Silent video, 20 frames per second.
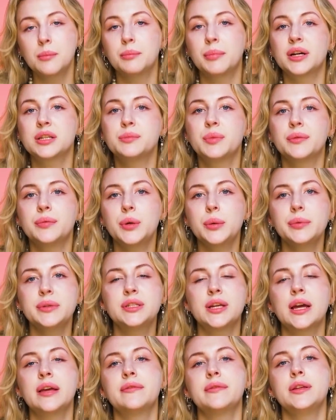But before we
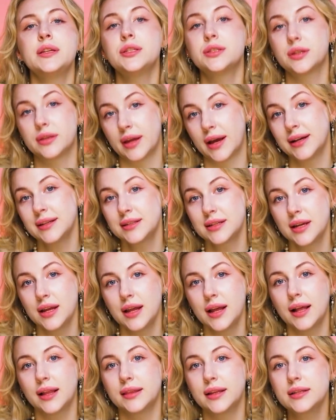dive into that,
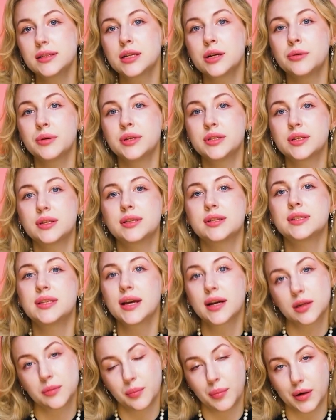let's go into the
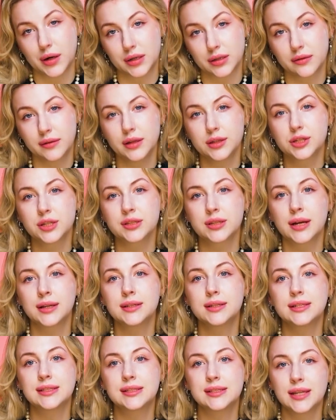second part, which is
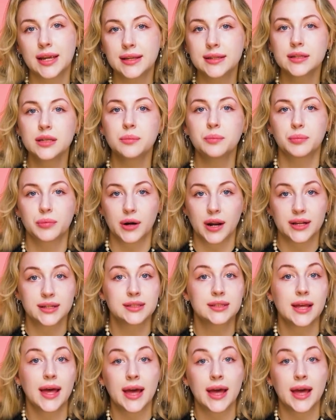understanding price